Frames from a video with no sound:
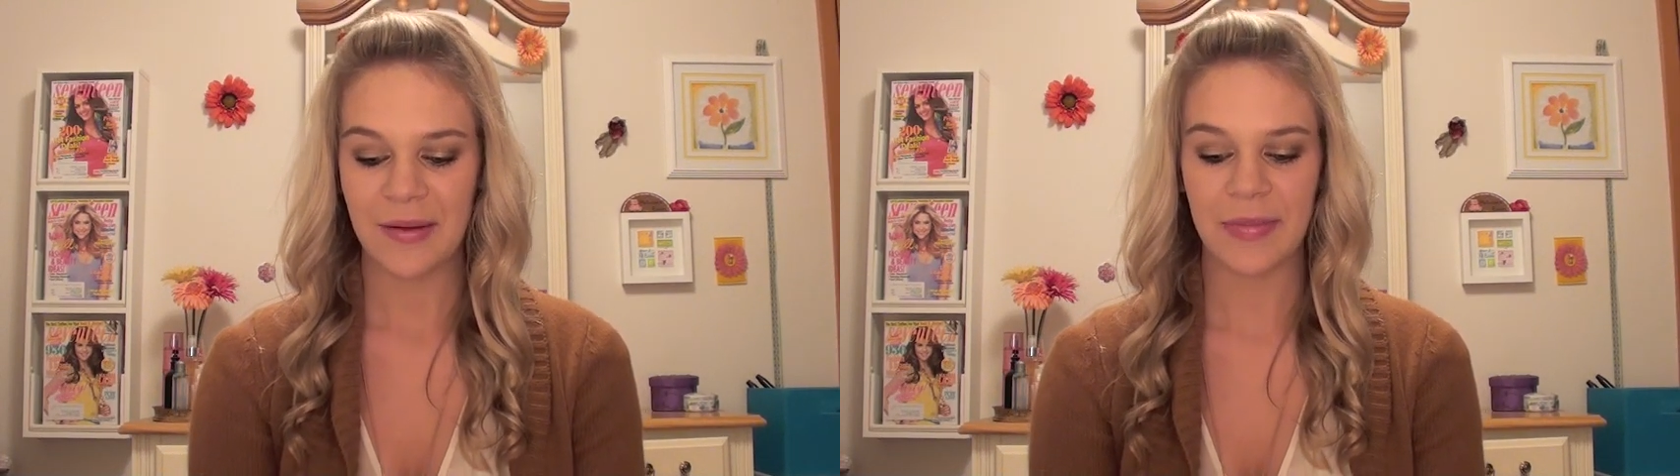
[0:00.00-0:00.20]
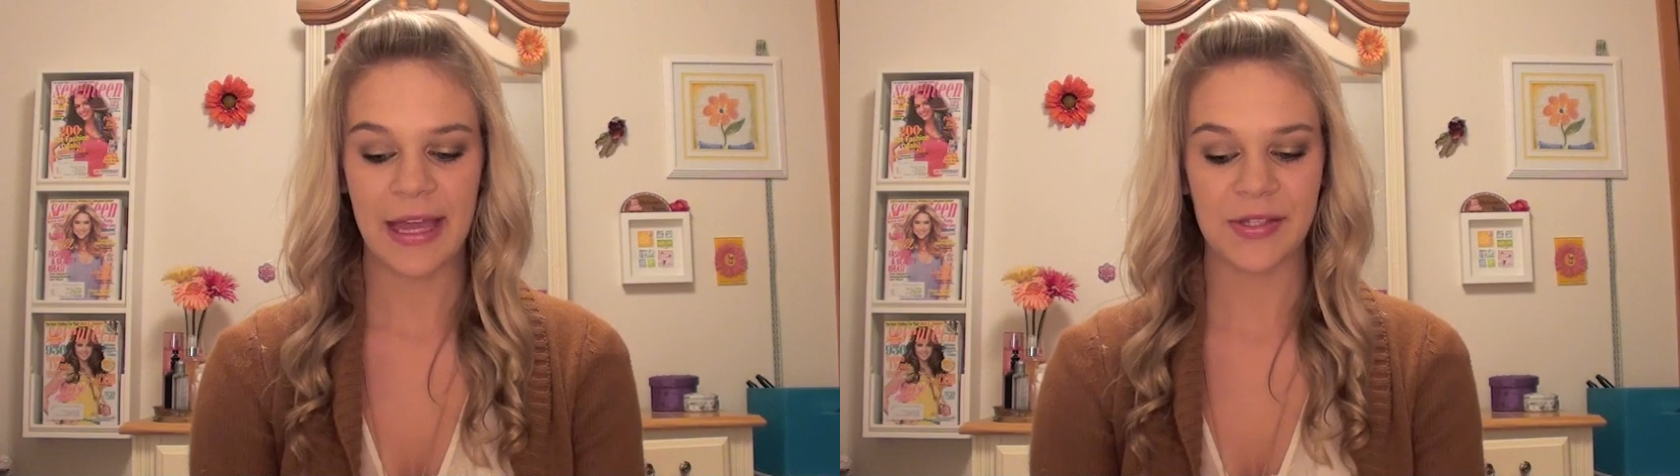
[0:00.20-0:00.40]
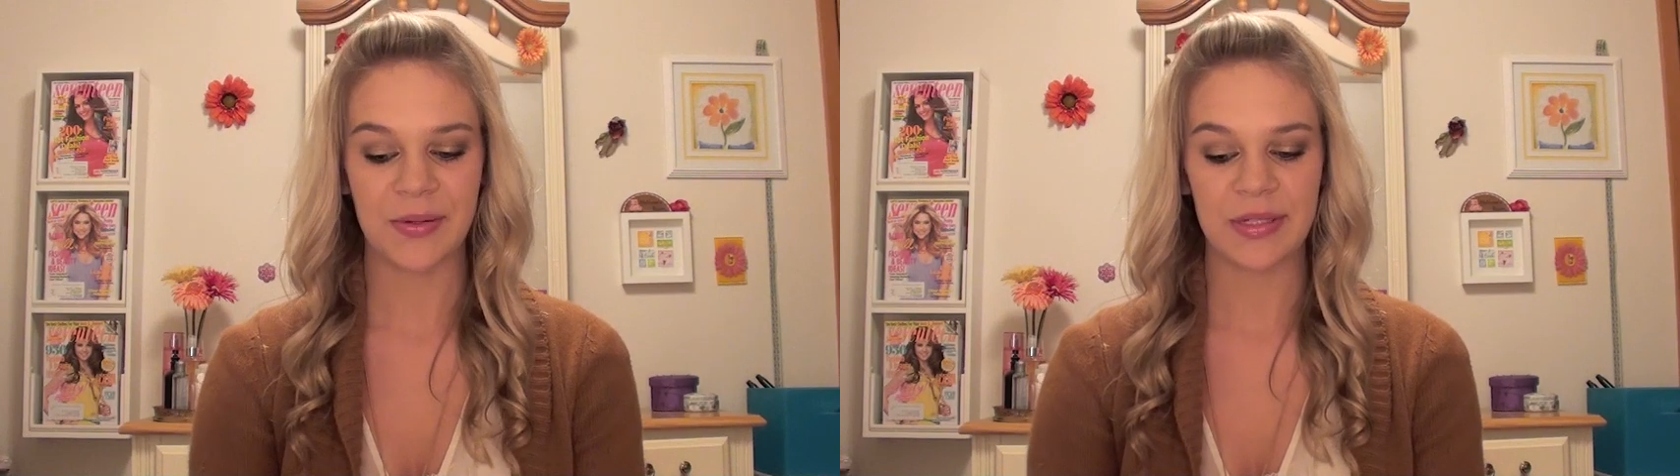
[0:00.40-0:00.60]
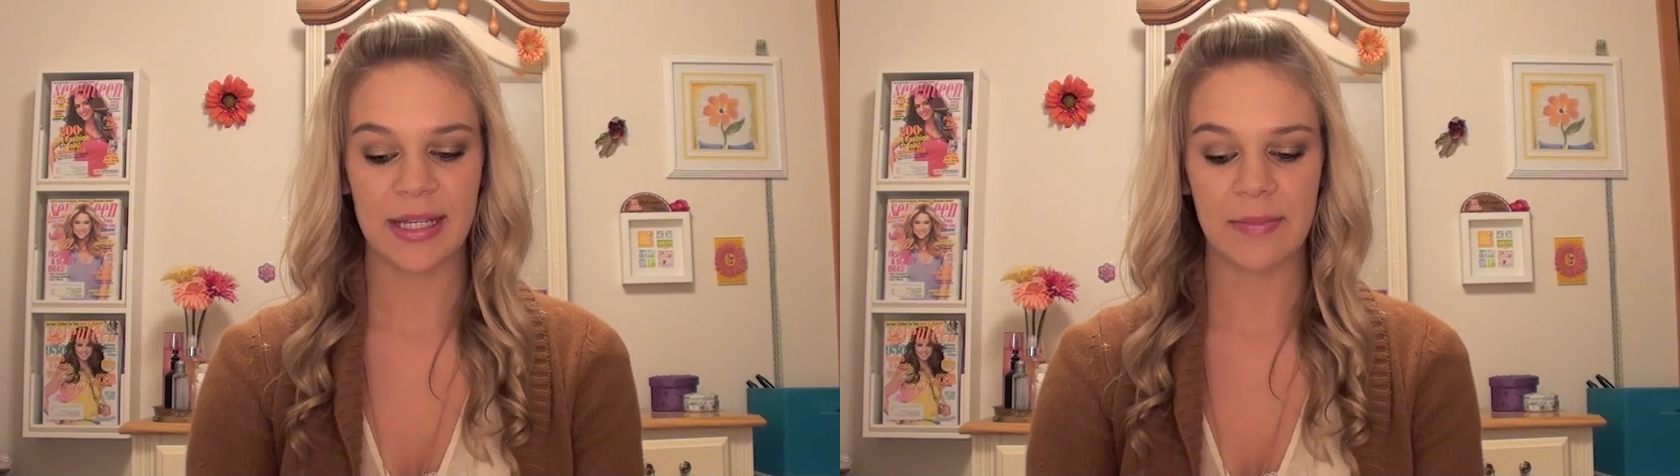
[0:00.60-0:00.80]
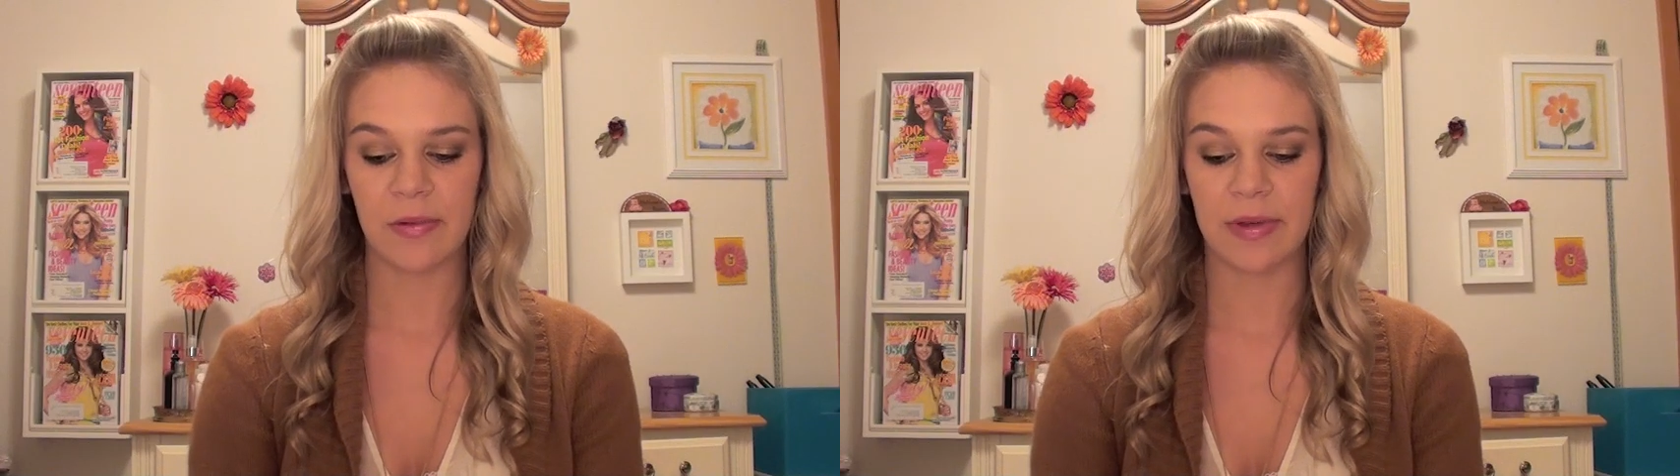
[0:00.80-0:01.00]
But yeah, so I'm just
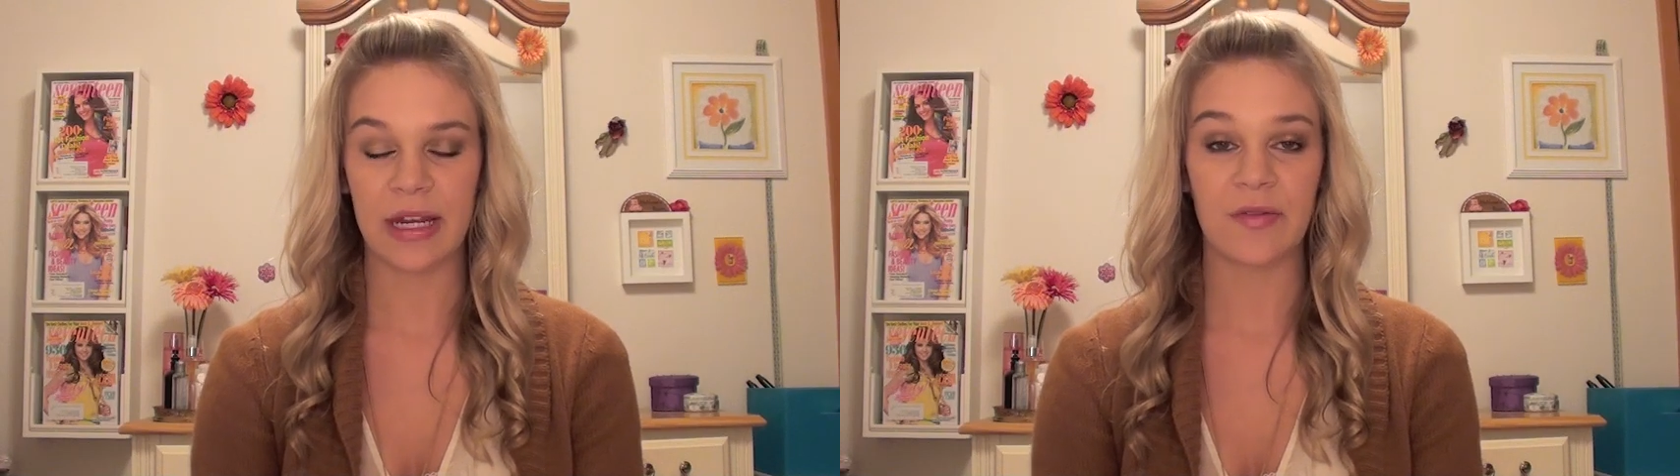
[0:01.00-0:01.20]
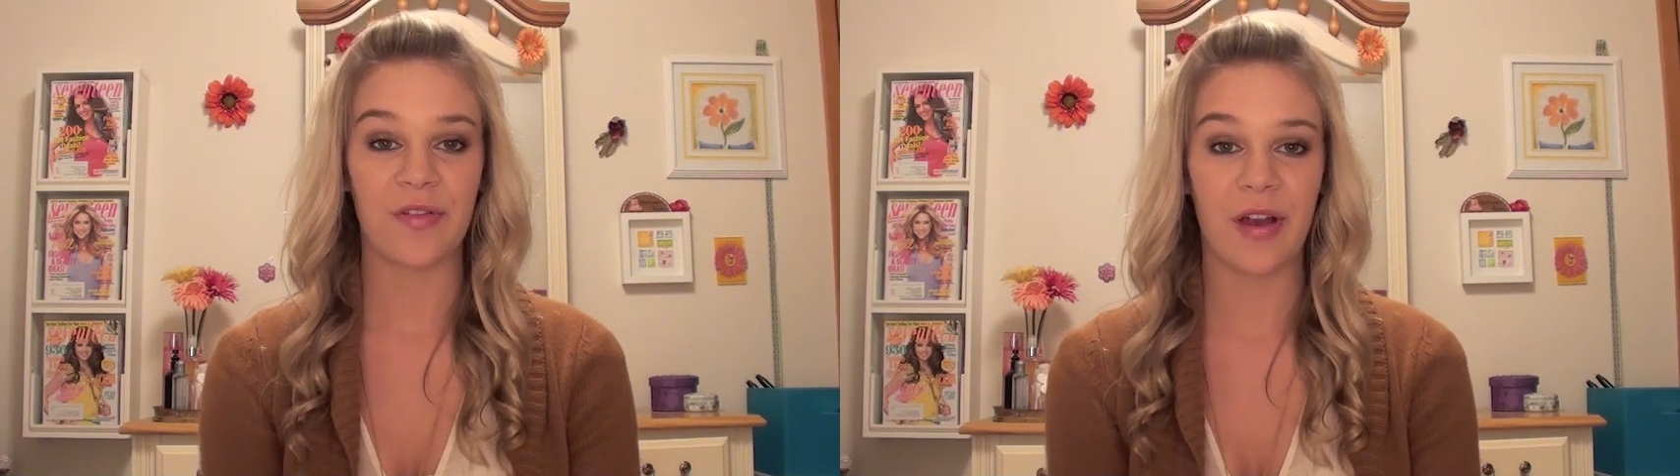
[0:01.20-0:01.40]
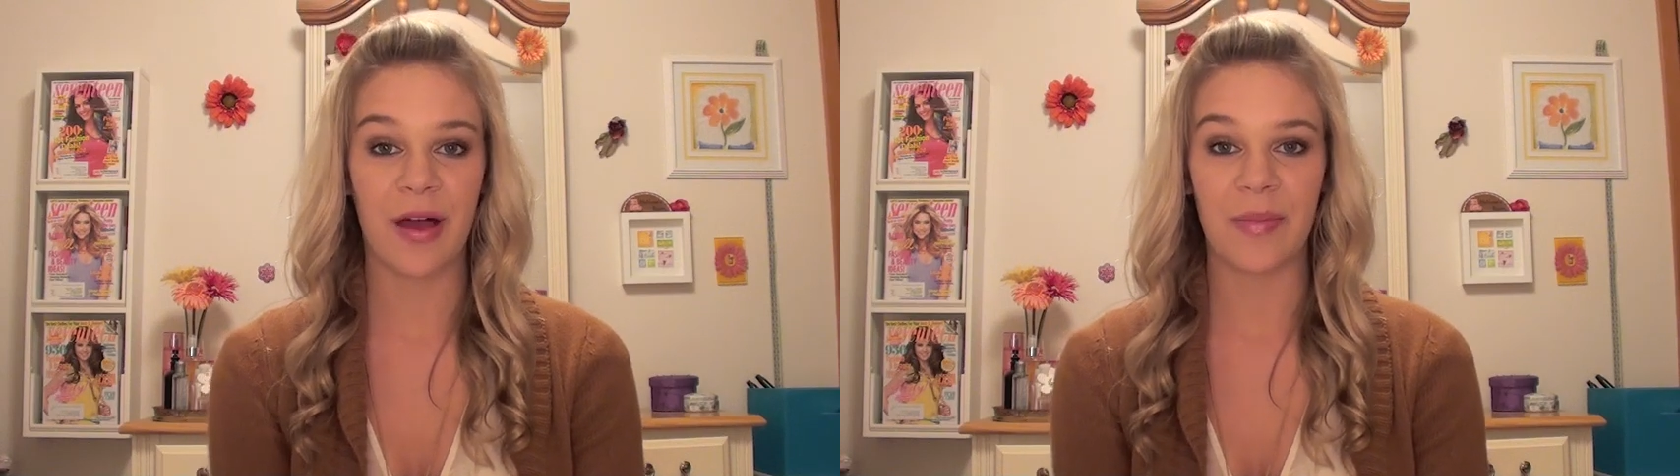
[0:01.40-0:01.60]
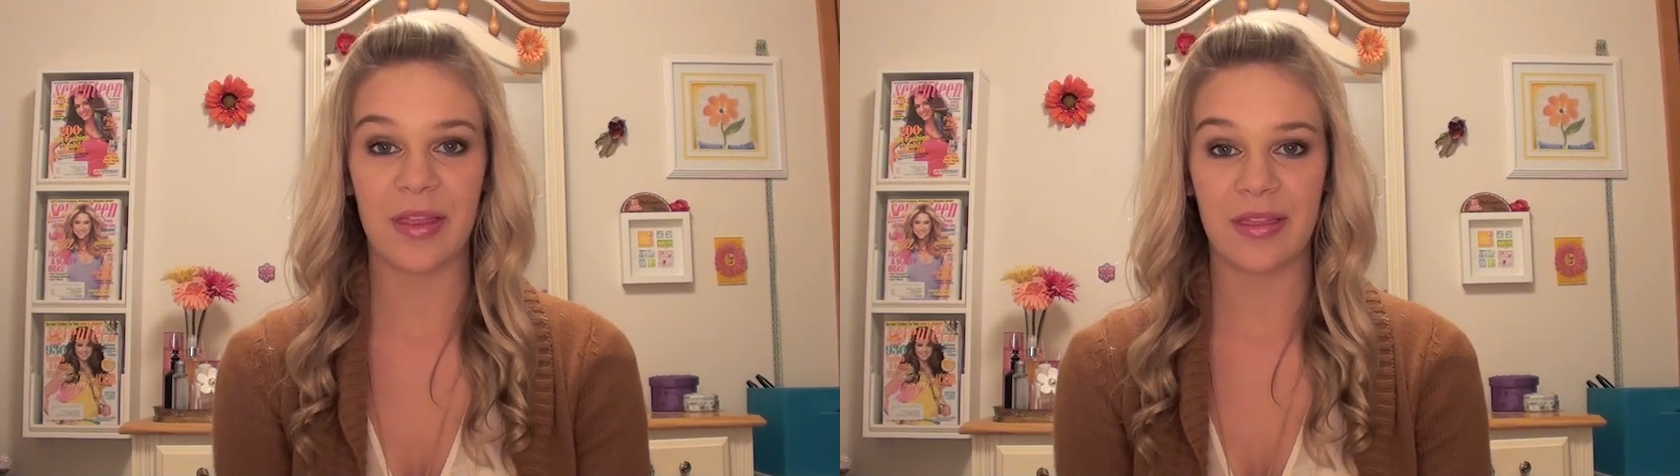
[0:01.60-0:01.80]
going to be reading from